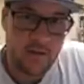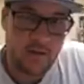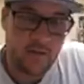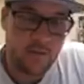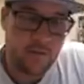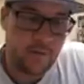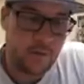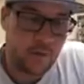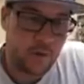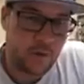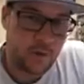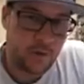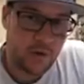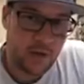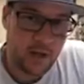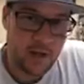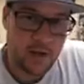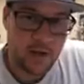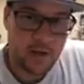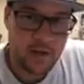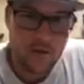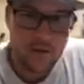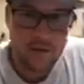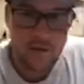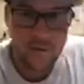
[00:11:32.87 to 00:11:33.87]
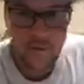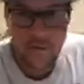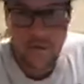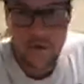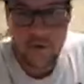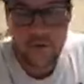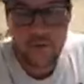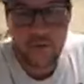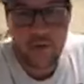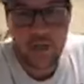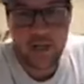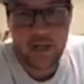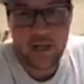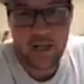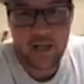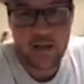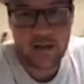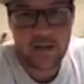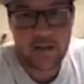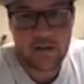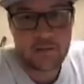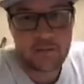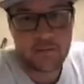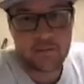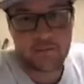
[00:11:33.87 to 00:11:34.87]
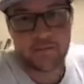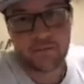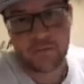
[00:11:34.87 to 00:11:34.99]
for another 3 days.